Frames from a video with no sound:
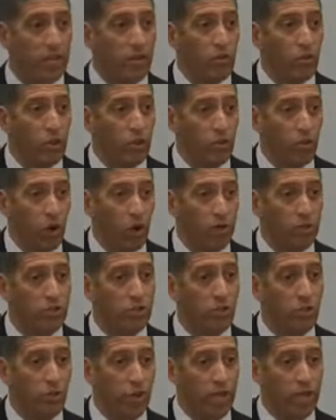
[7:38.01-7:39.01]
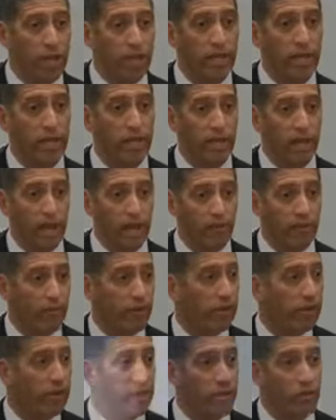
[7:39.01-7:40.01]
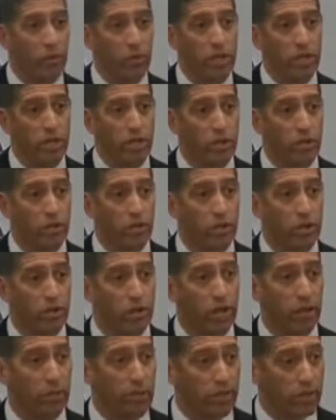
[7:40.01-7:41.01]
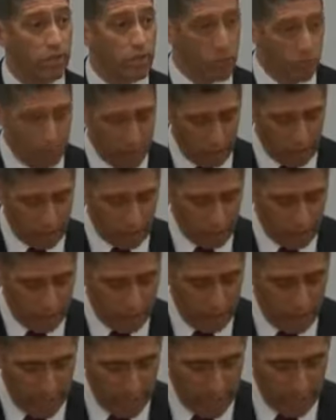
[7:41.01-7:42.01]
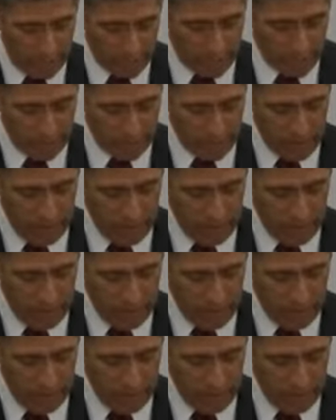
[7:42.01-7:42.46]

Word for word: We want to win in everything we do, okay? But those will be the three biggies.